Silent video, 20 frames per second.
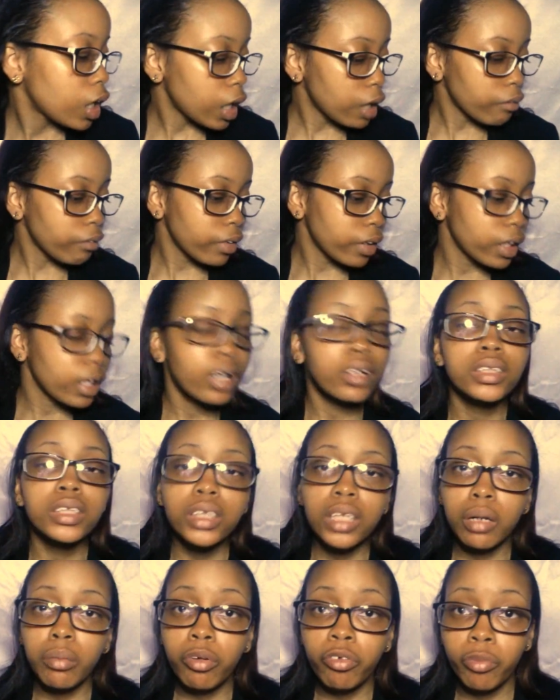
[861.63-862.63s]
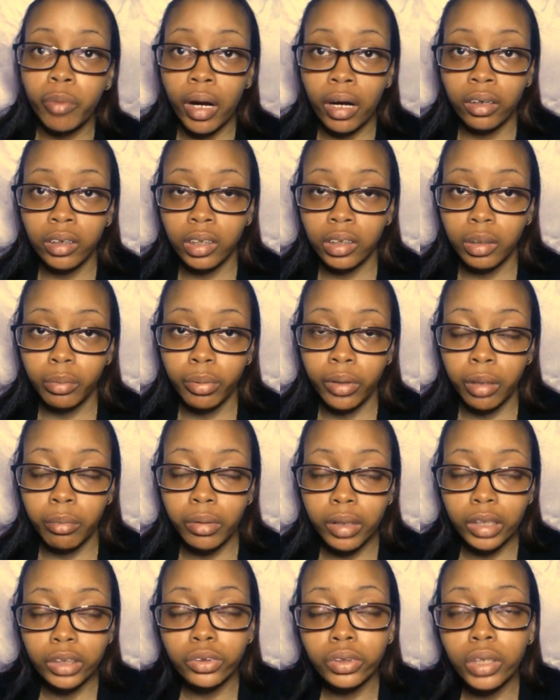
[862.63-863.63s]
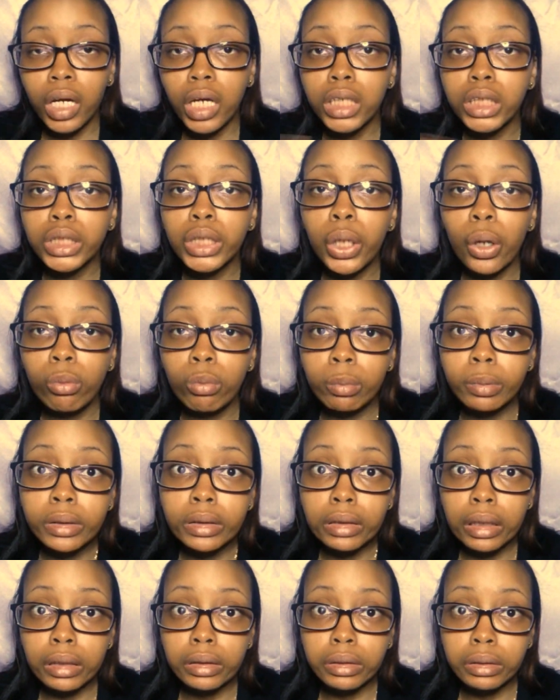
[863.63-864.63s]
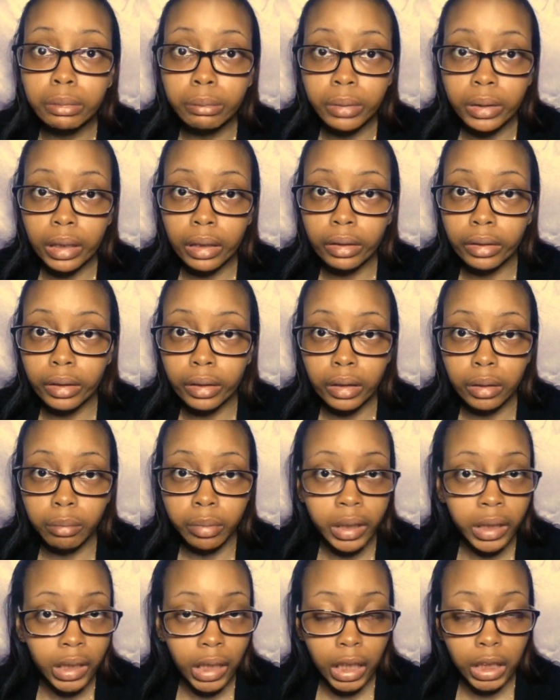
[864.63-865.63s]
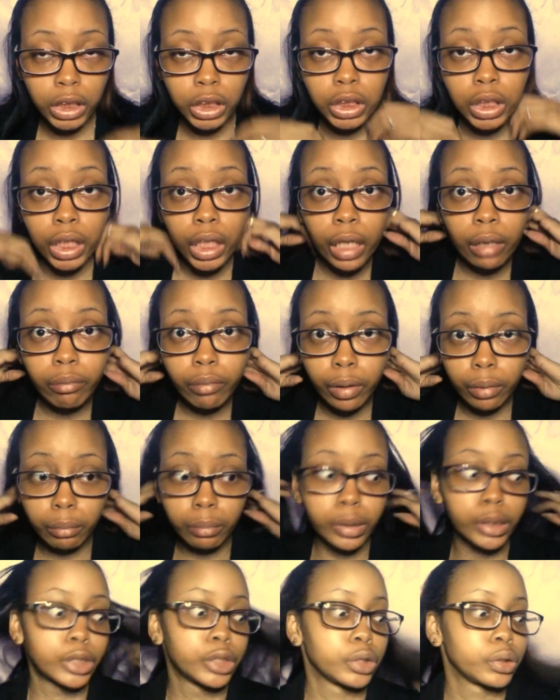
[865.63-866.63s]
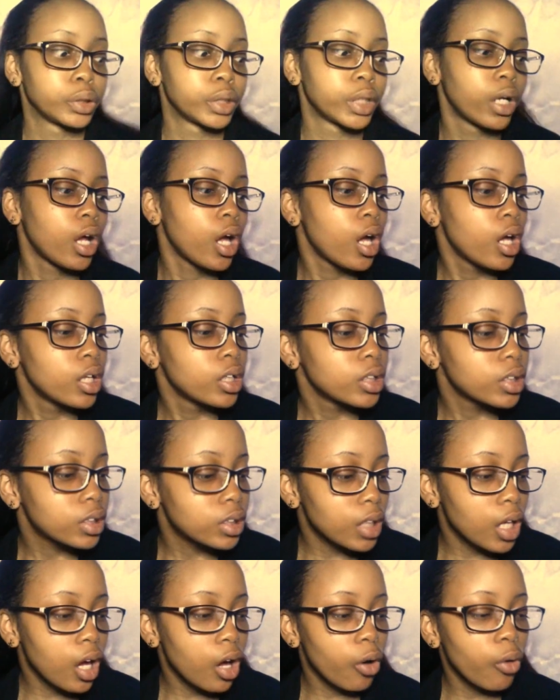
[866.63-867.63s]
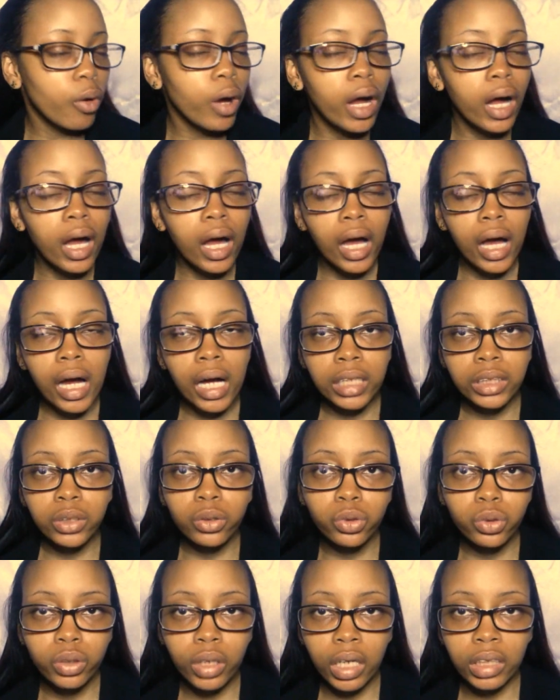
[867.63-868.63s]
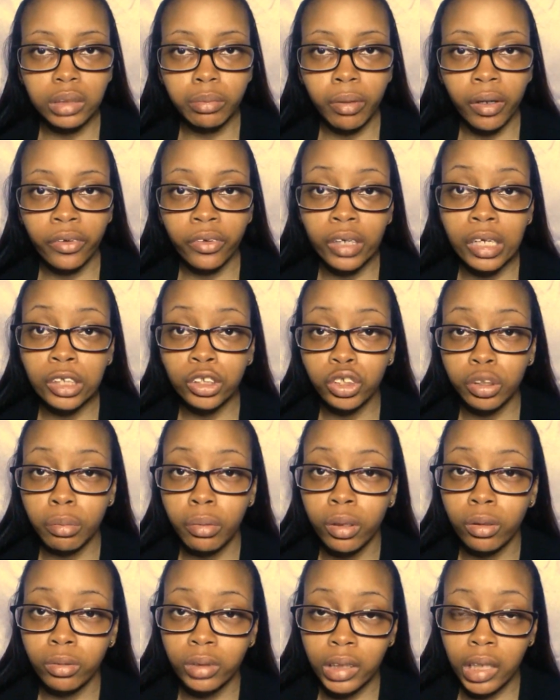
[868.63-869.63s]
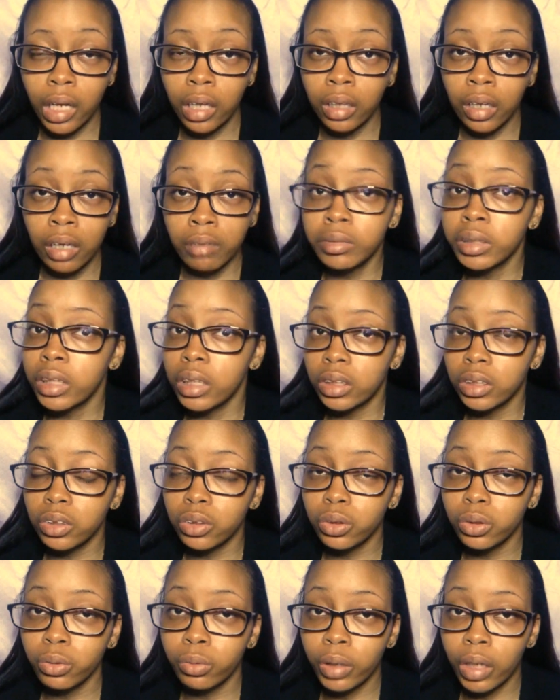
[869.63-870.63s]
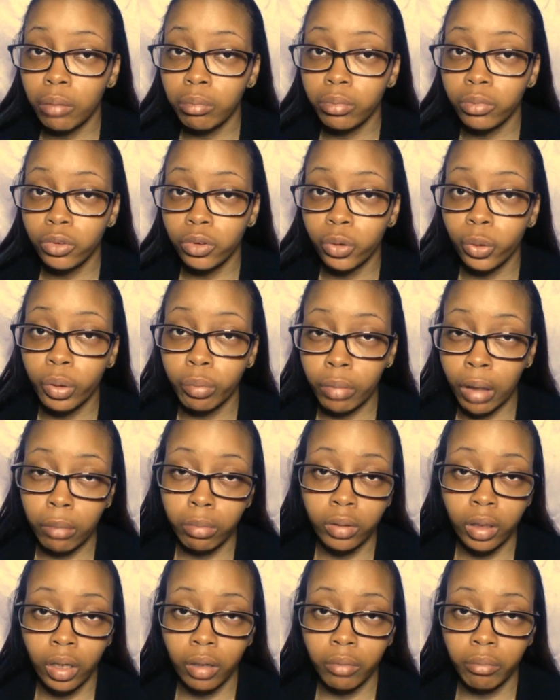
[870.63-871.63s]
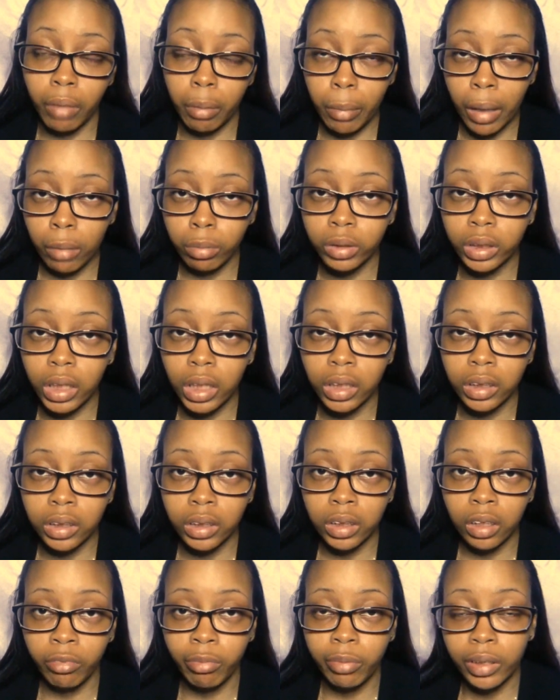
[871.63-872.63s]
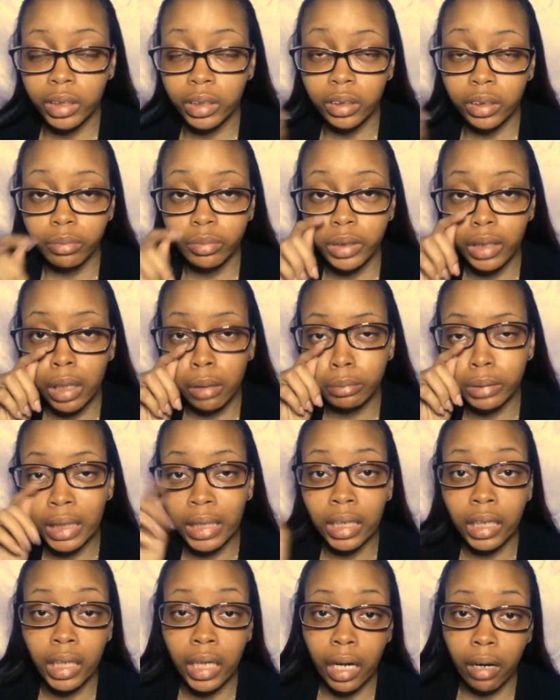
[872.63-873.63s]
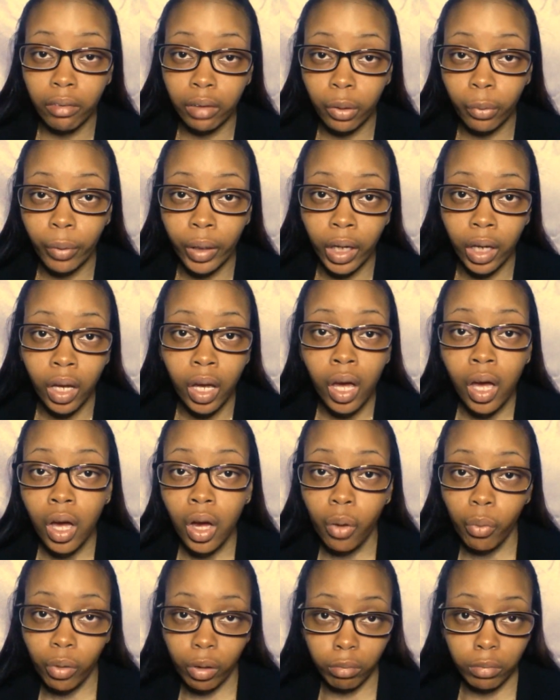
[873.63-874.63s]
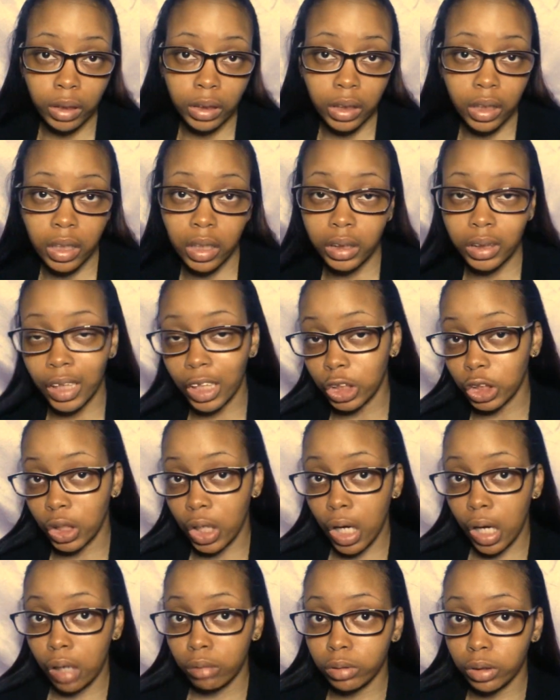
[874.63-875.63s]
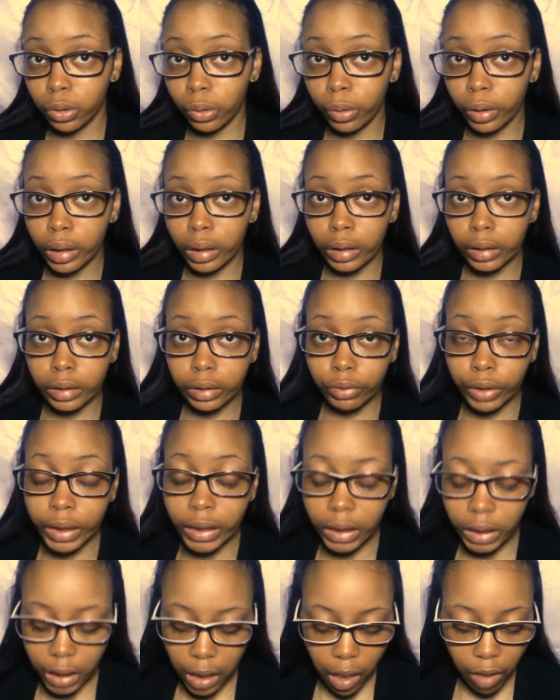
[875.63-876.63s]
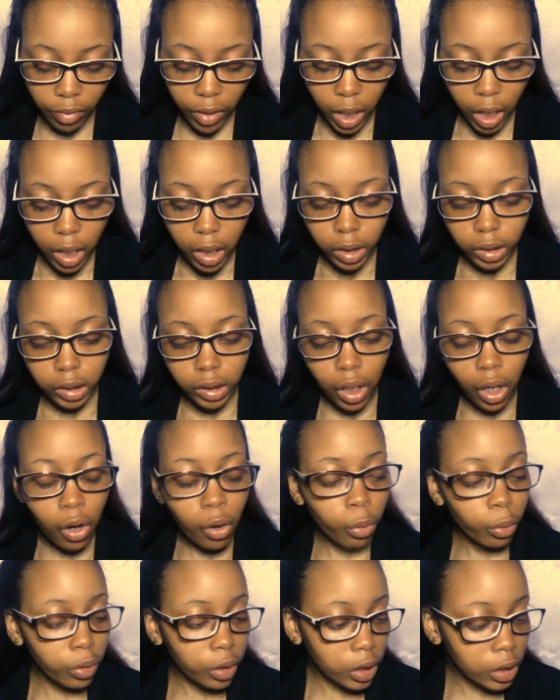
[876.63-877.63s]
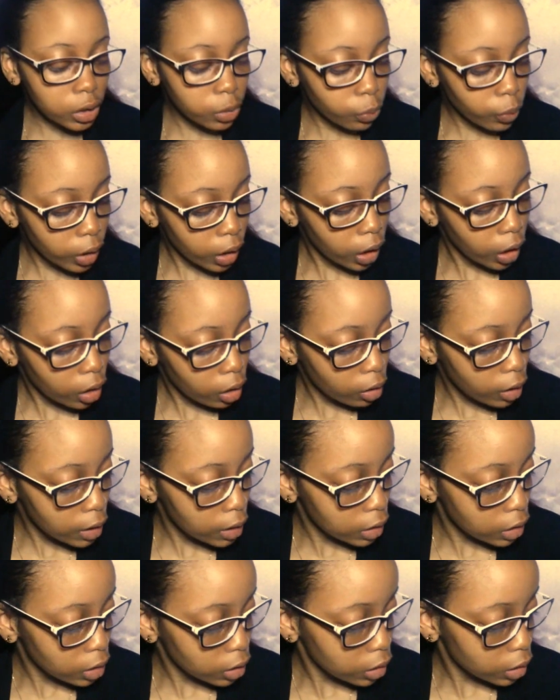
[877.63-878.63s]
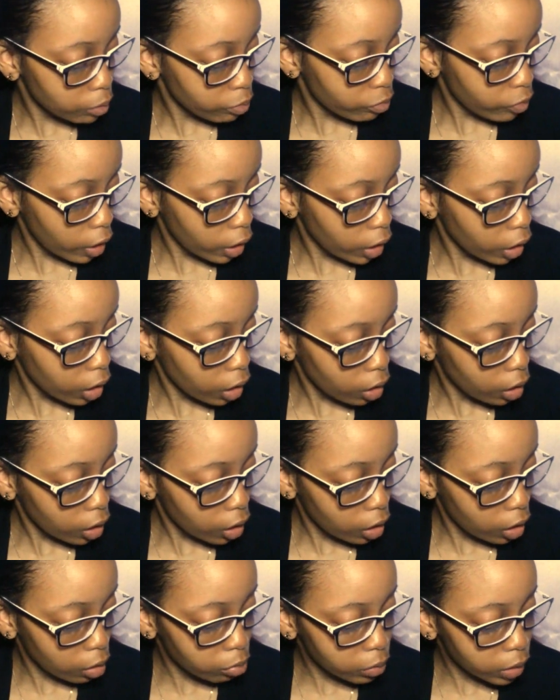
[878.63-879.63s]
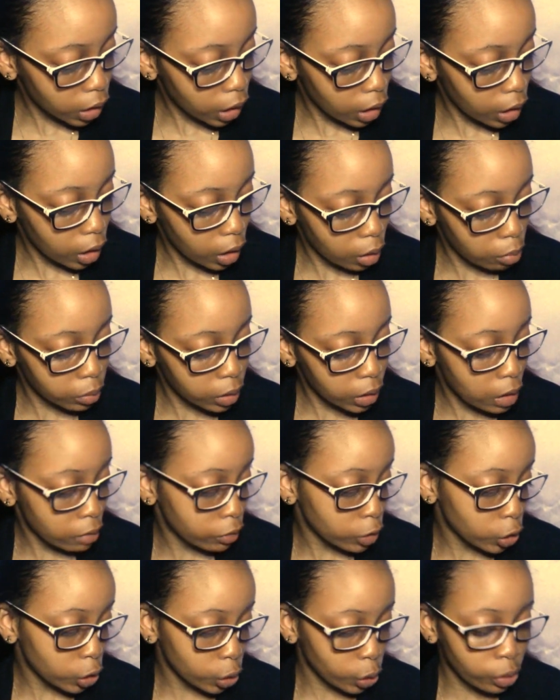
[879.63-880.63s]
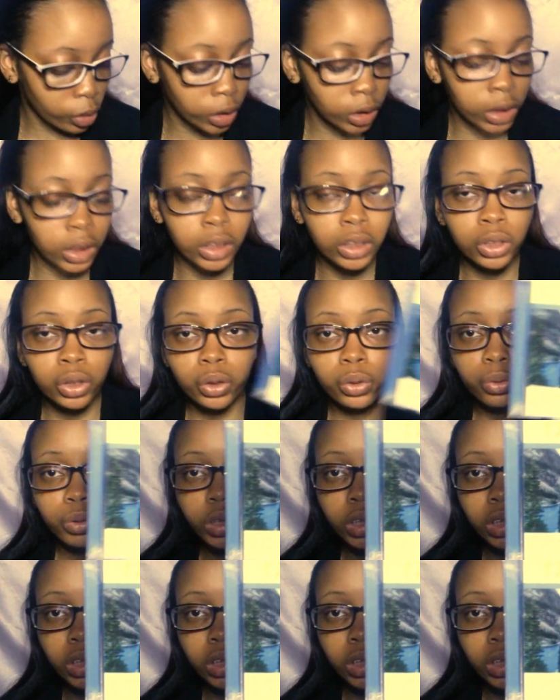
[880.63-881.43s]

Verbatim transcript: Everything else is going to be from Our Daily Bread because you guys know I'm obsessed with Our Daily Bread. I just love their ministry. So I told you guys about the instrumentals that I love to listen to when I'm doing my Bible studies and stuff, because sometimes I get carried away when I'm listening to Natasha Cobbs and all that other great stuff. So this one here is the Symphonic Hymns and Hymns of Assurance. It's 2